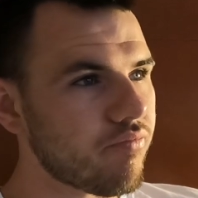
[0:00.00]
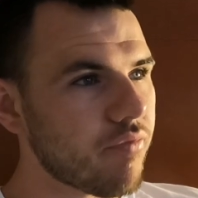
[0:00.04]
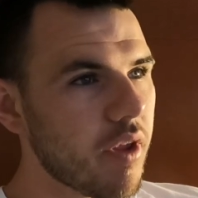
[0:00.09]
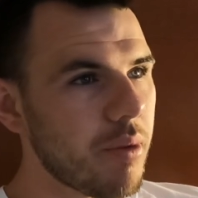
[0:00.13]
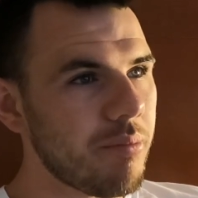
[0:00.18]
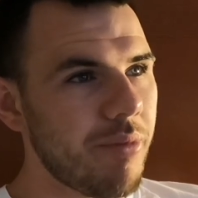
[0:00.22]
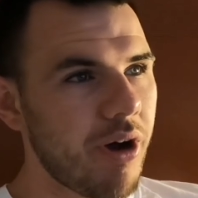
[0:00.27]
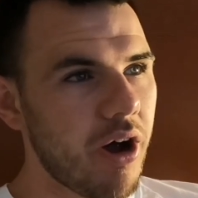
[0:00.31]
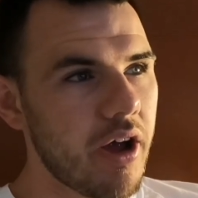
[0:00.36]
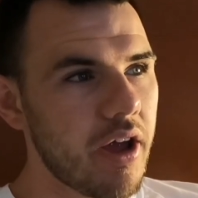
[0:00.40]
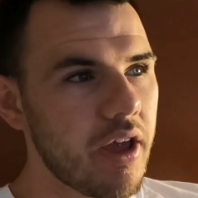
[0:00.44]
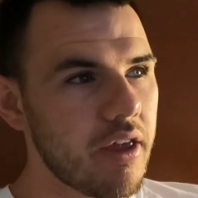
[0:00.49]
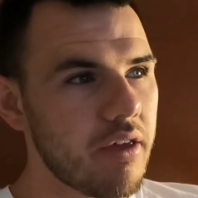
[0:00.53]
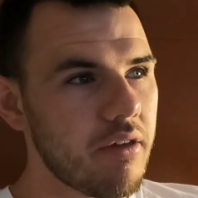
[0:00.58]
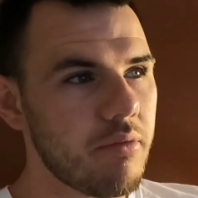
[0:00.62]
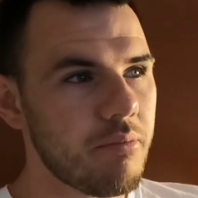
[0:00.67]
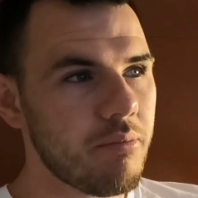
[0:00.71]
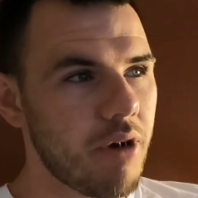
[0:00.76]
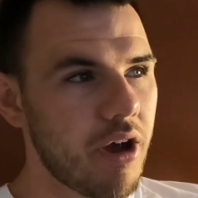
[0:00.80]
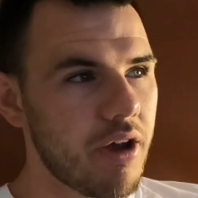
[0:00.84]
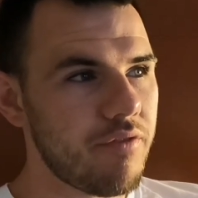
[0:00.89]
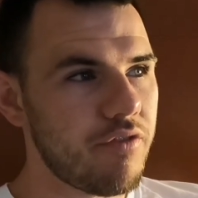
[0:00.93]

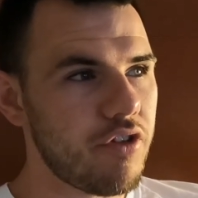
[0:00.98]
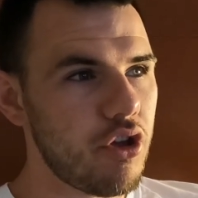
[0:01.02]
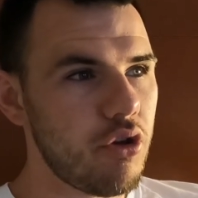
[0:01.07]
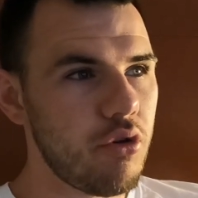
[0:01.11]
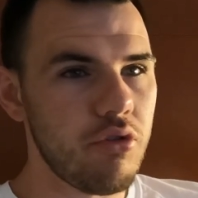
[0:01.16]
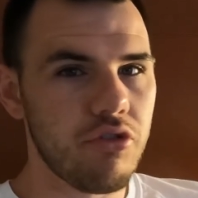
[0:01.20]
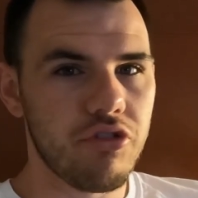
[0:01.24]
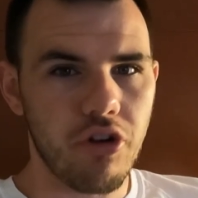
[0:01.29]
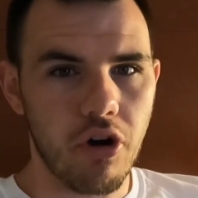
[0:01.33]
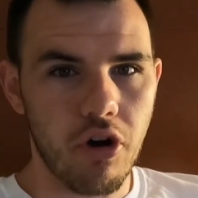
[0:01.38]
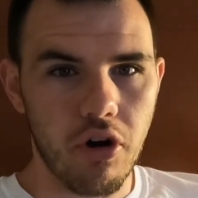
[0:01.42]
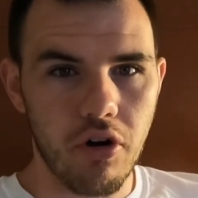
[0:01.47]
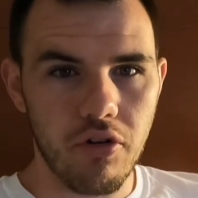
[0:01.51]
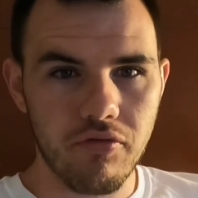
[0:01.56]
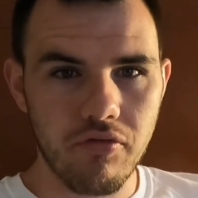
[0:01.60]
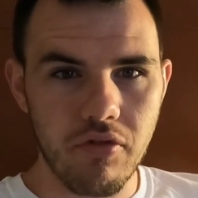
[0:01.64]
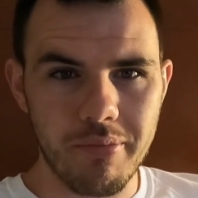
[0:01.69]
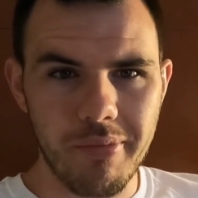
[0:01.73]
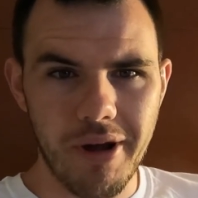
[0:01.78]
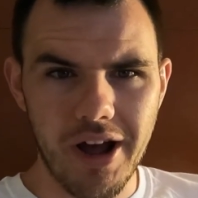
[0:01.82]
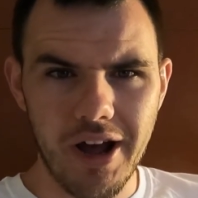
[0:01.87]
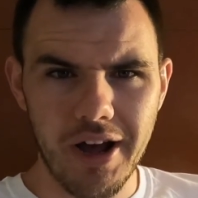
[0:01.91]
My views of
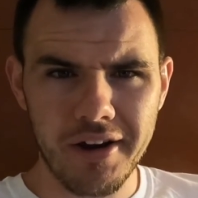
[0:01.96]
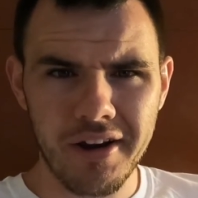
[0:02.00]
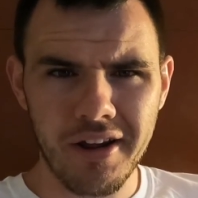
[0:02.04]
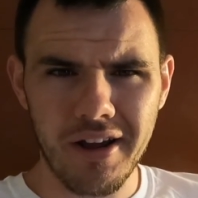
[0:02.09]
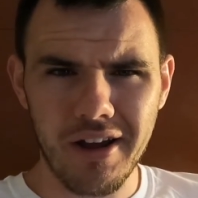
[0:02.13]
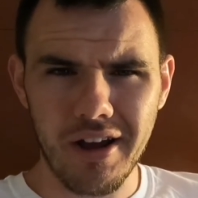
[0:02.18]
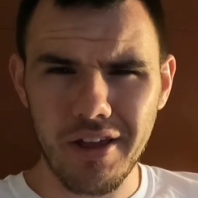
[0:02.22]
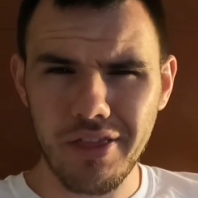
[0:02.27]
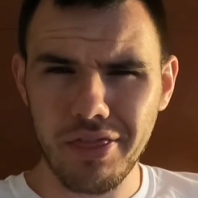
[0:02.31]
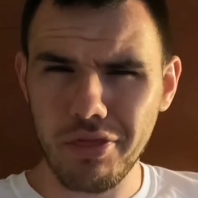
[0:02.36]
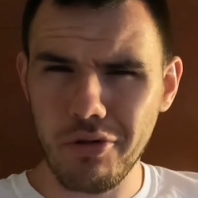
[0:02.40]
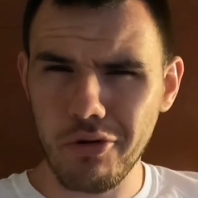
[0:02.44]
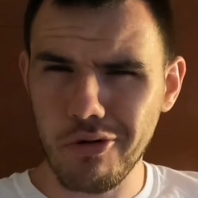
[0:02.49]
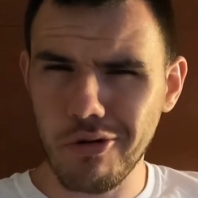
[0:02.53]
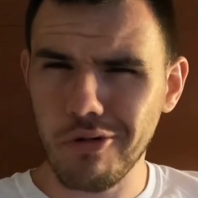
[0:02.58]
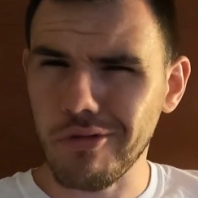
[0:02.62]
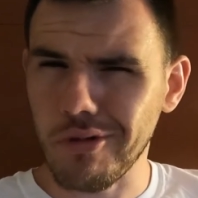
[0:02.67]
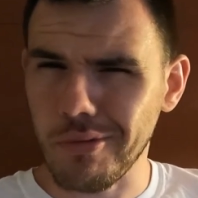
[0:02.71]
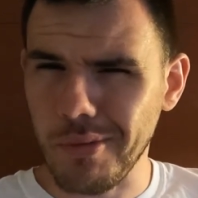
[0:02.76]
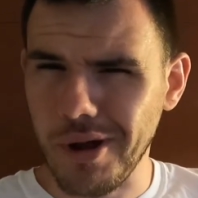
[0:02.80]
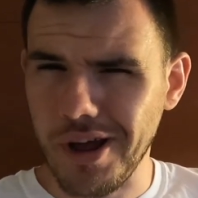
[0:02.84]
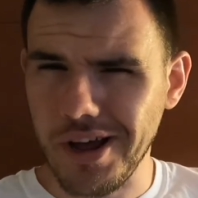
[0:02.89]
Ramada, I thought
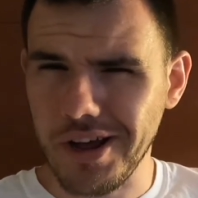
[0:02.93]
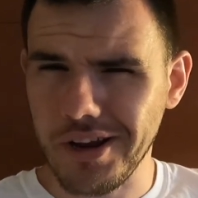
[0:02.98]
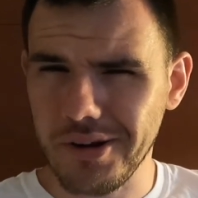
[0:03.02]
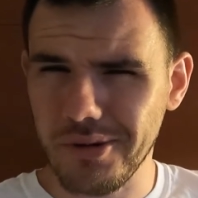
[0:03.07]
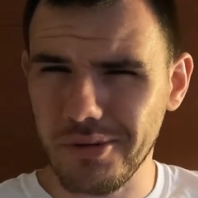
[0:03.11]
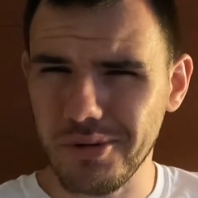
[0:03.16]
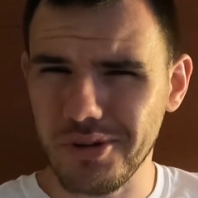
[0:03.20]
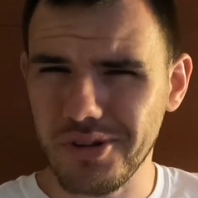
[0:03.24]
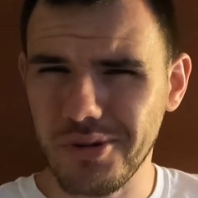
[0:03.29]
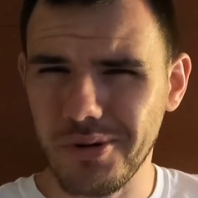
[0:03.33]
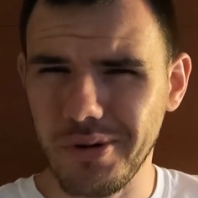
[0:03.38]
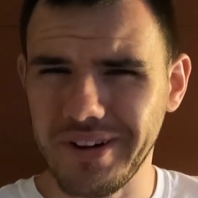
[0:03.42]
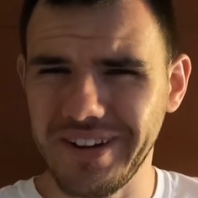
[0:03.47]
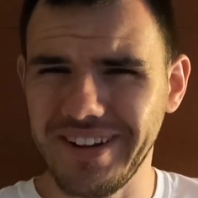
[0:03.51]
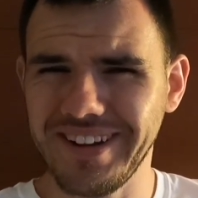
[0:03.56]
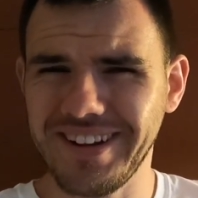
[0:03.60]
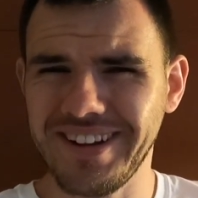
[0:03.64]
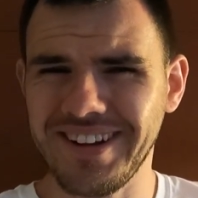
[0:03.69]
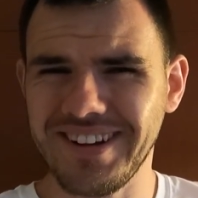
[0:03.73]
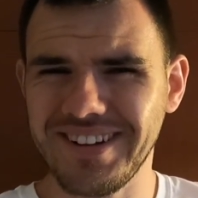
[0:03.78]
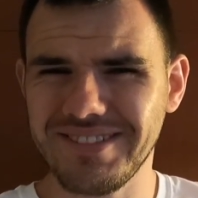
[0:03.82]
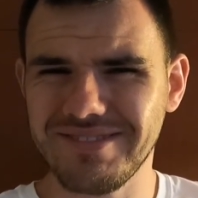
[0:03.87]
Ramada was quite